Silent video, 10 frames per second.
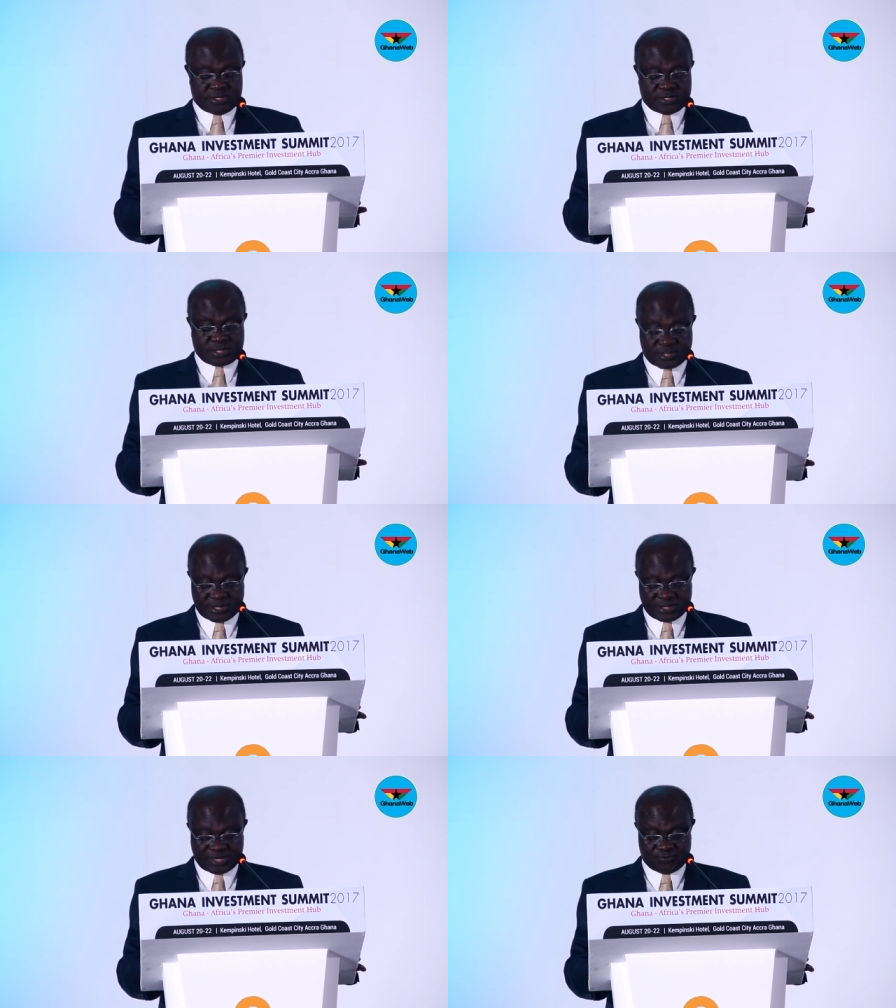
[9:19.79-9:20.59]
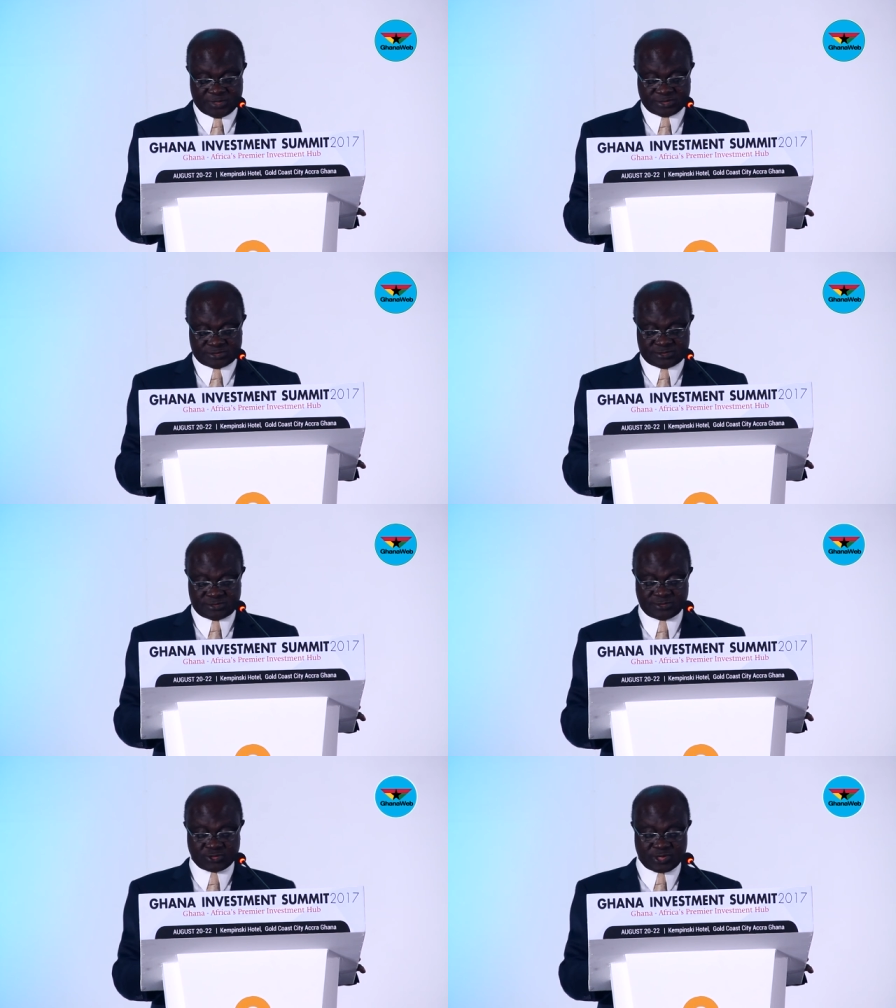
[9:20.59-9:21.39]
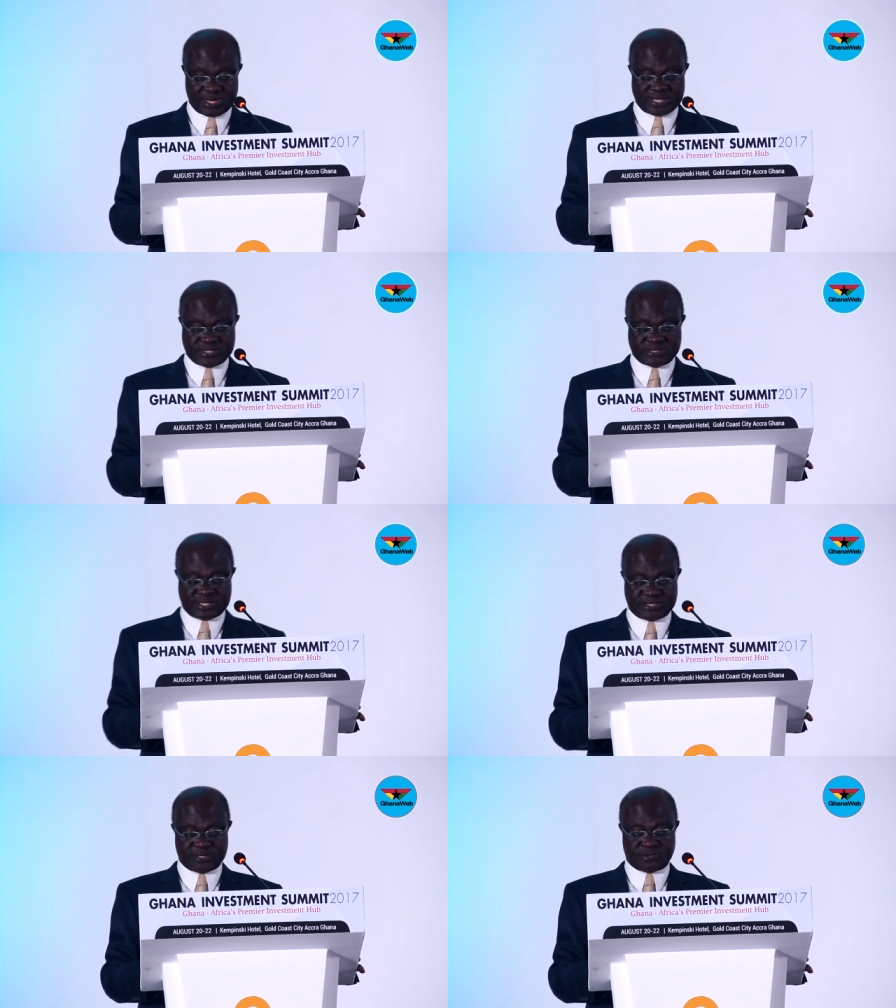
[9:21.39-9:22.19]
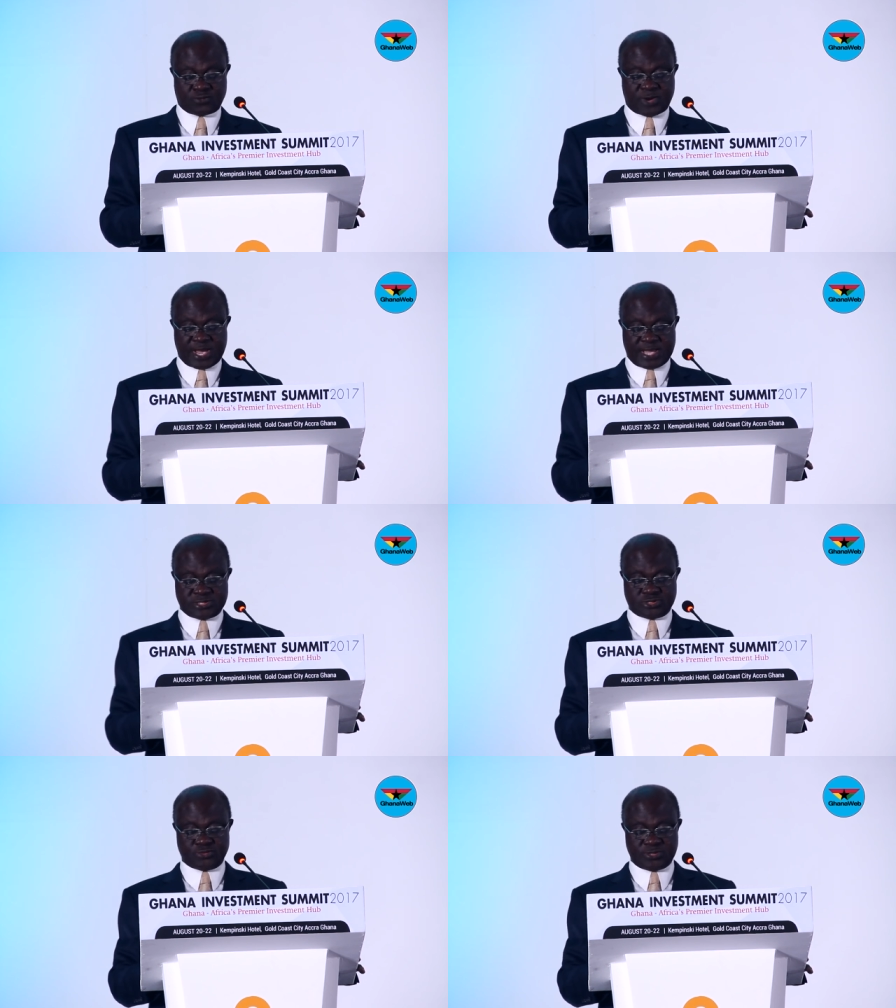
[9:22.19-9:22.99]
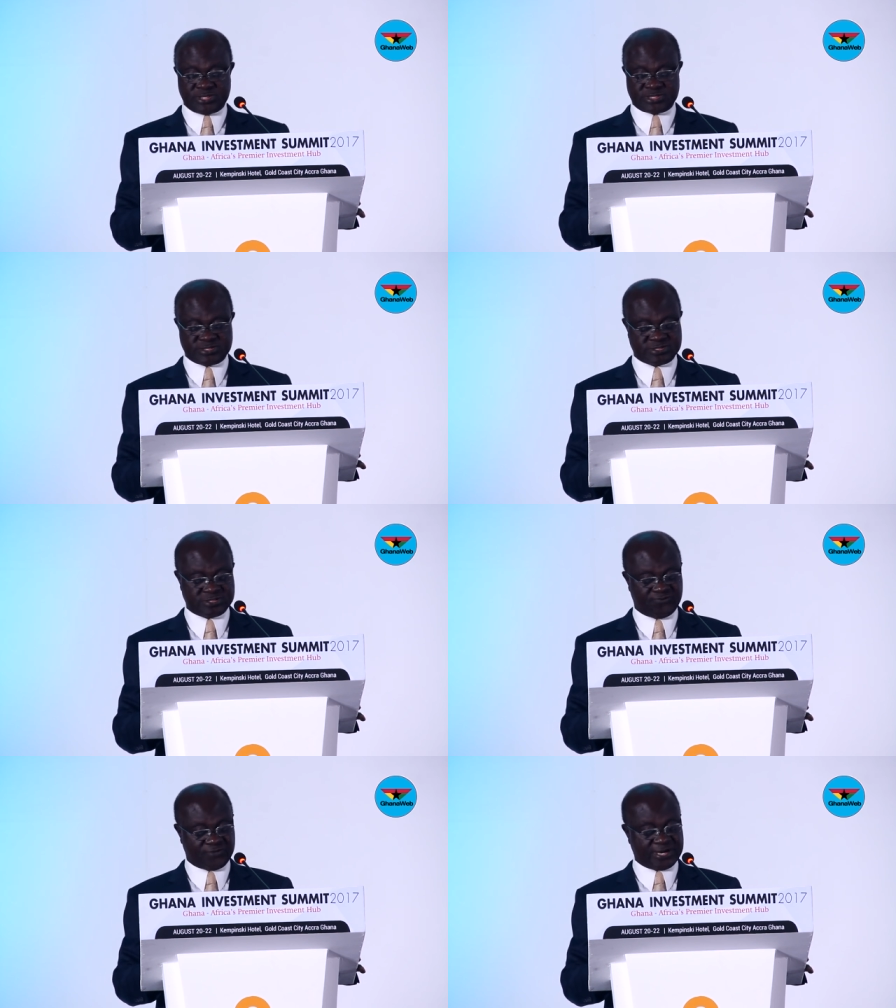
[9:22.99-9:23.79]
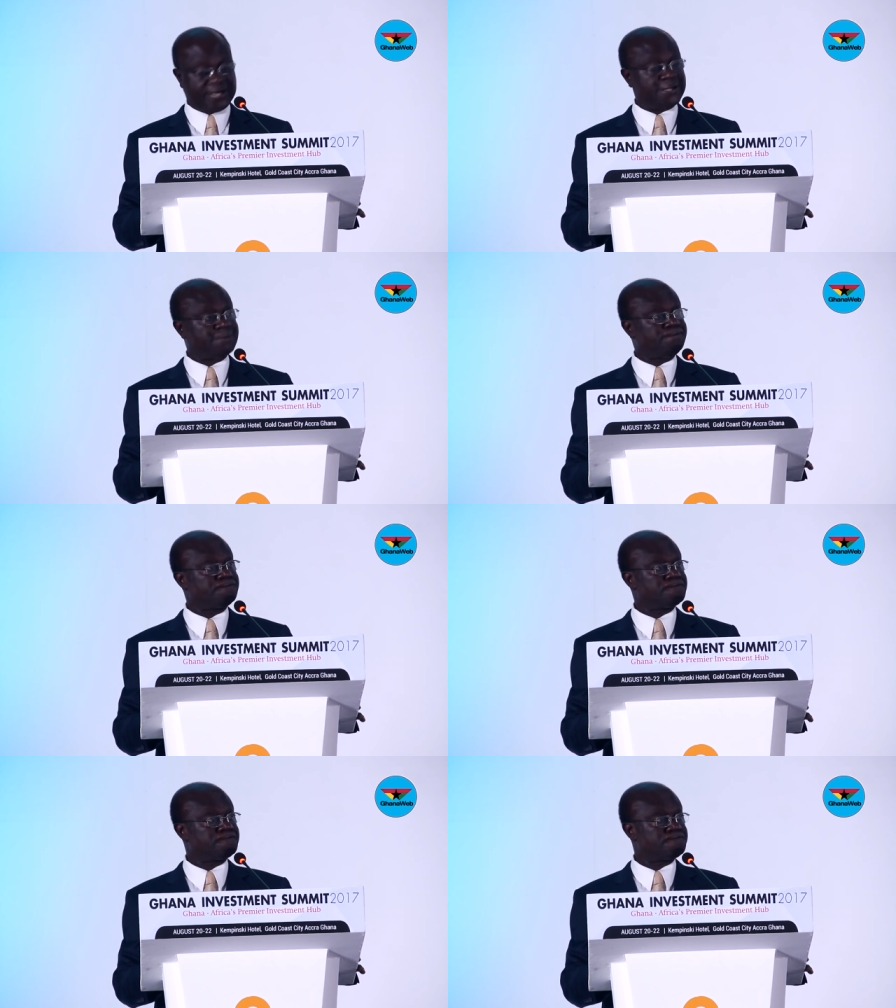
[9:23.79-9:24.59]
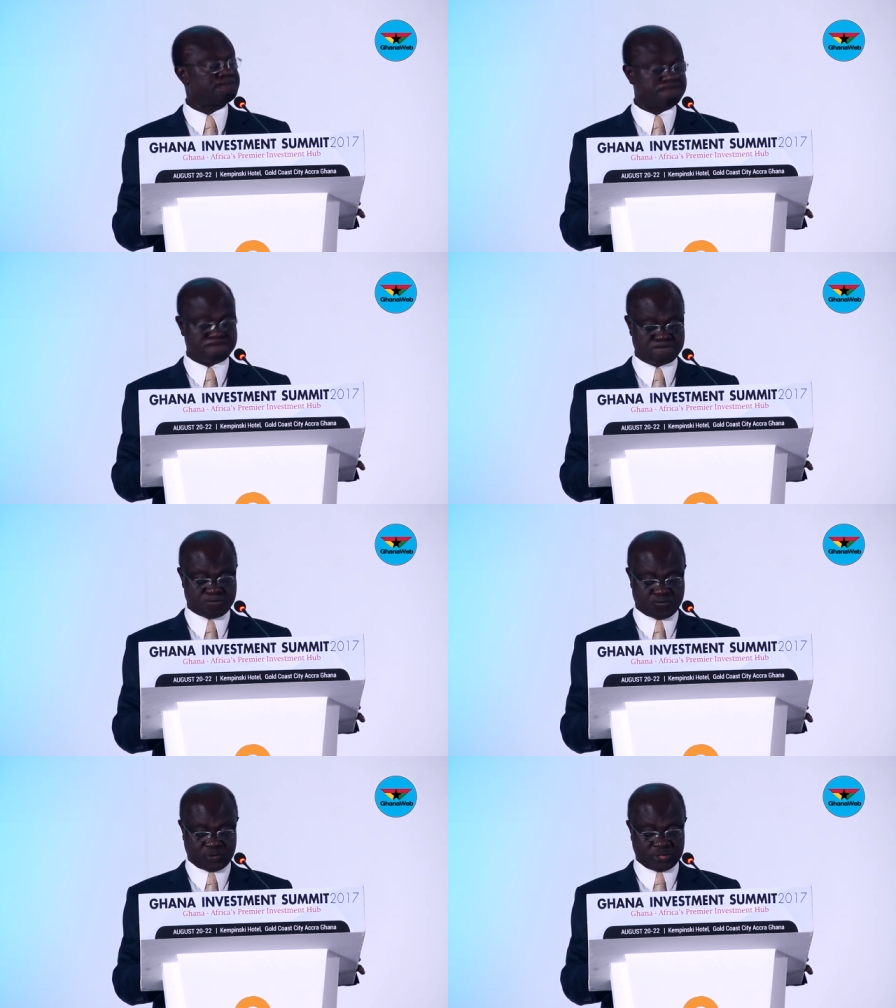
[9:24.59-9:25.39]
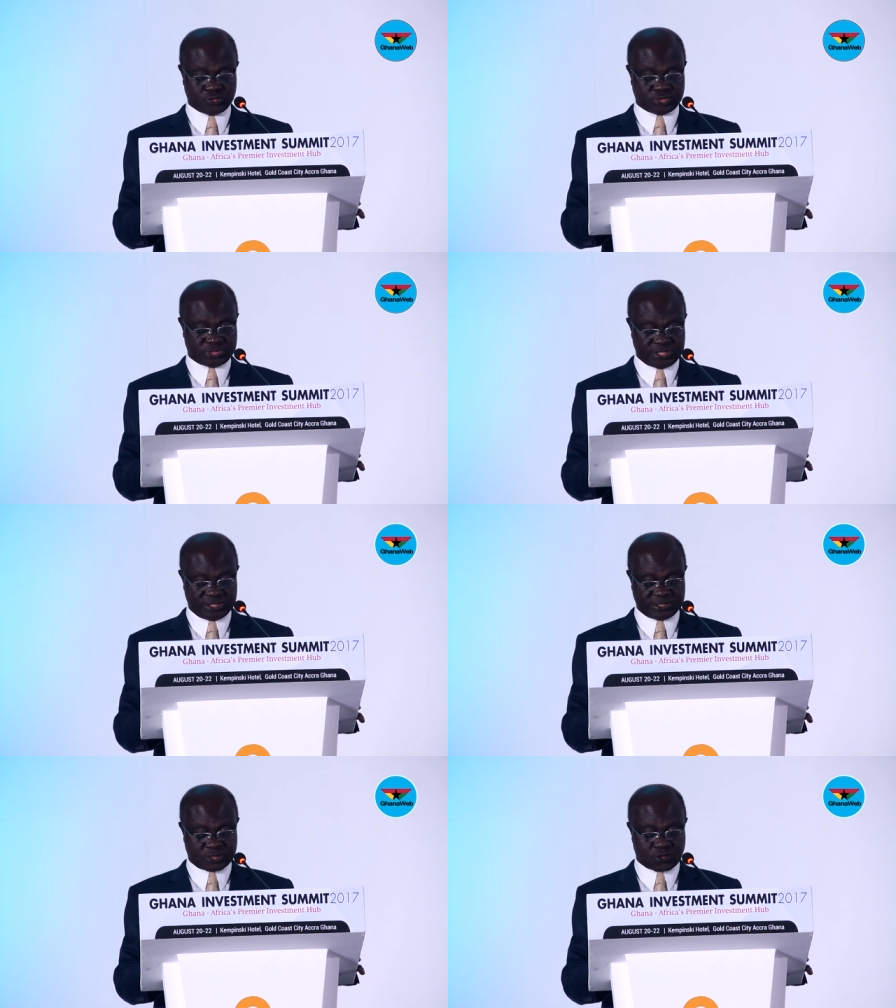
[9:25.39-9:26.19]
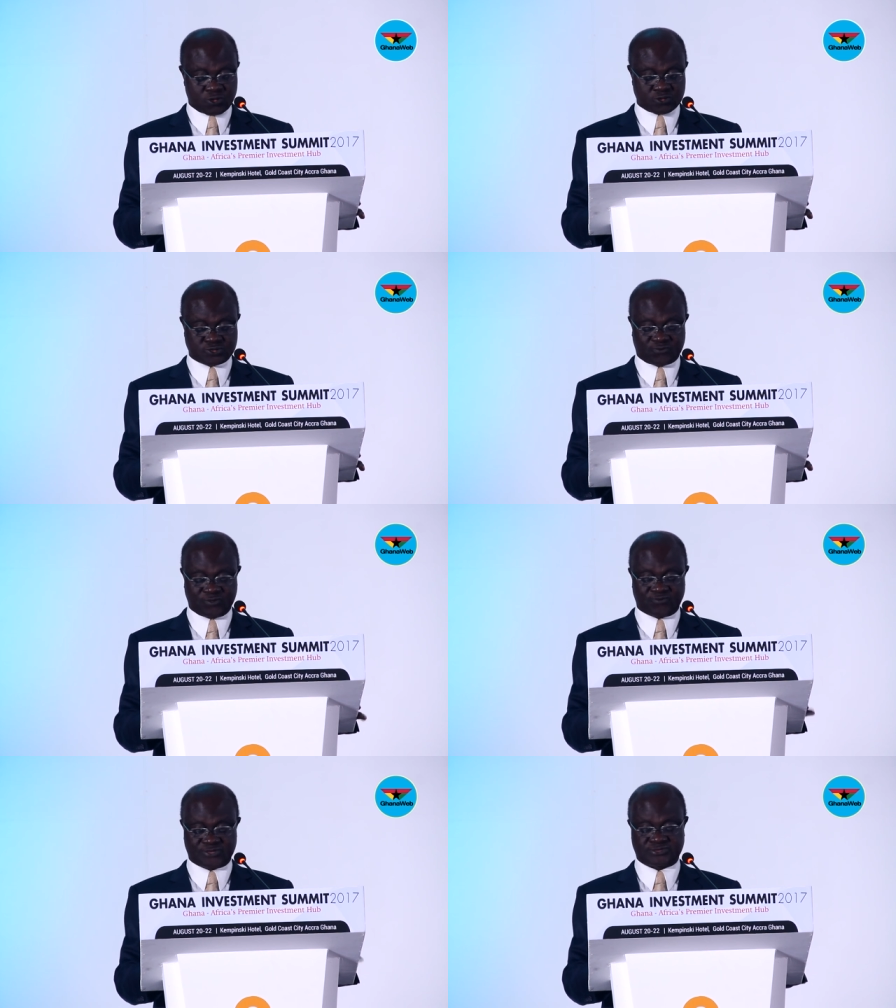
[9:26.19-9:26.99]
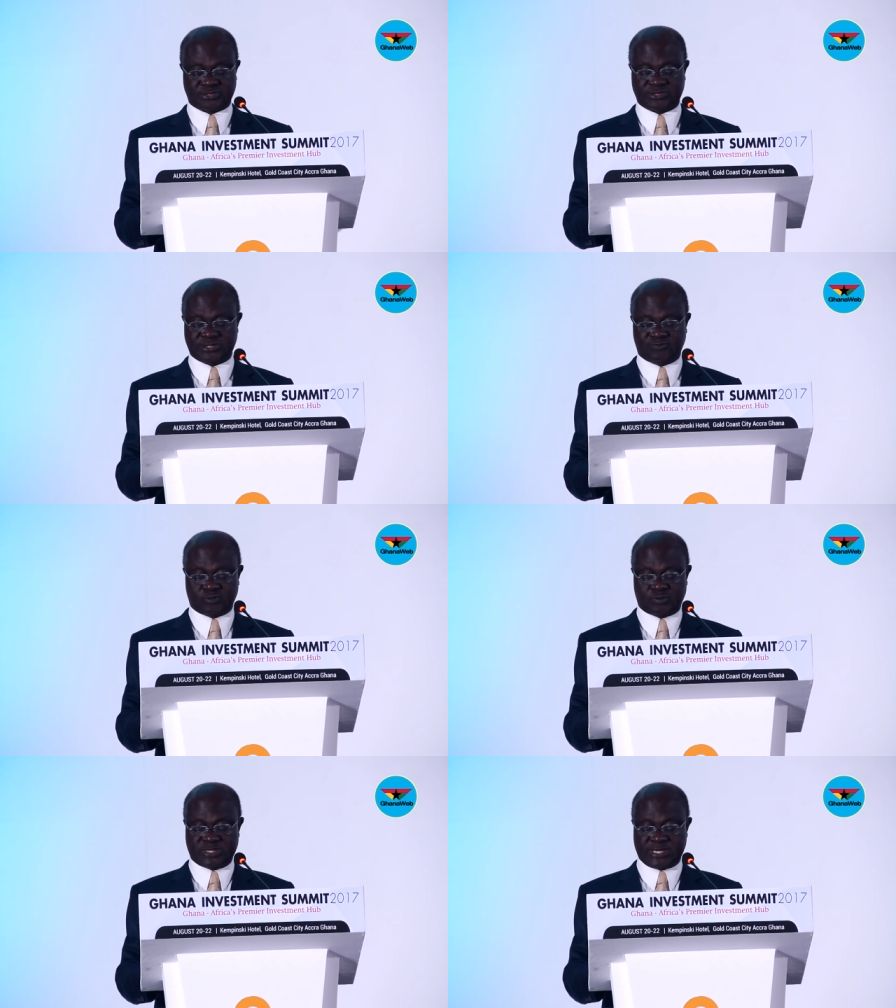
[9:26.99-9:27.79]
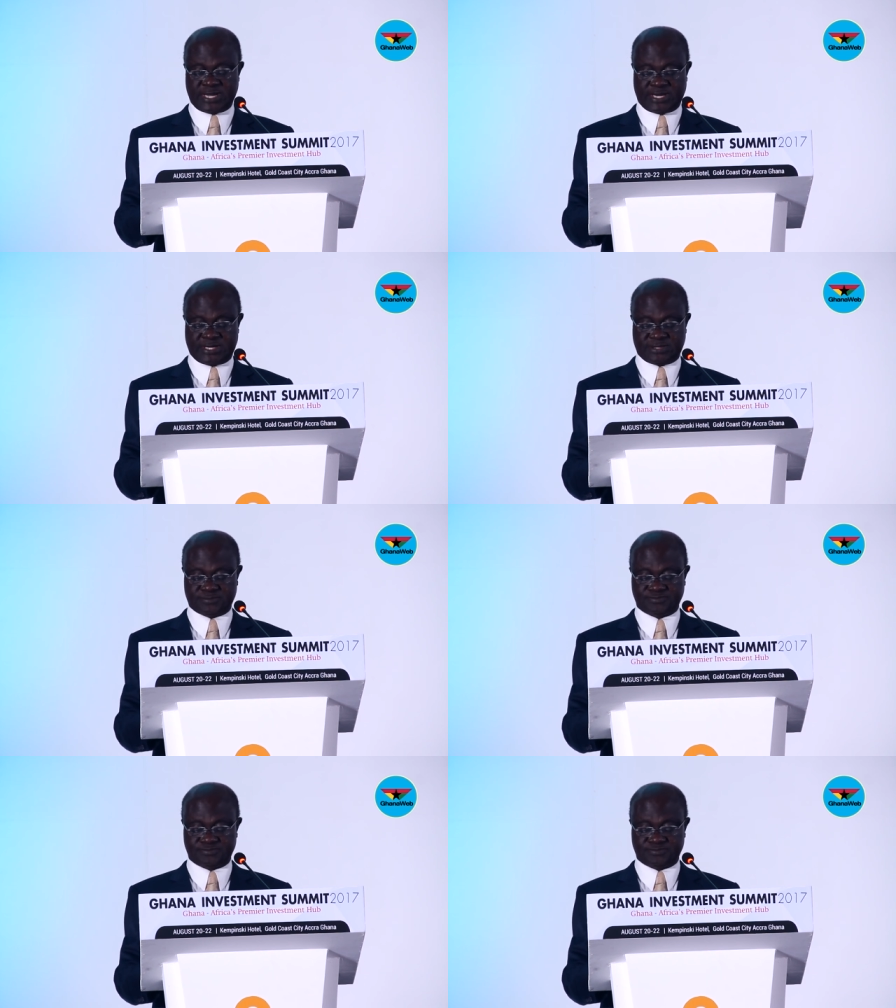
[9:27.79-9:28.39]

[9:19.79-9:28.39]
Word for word: The current government recognizes that it requires doing things differently to change the course of infrastructure development in Ghana,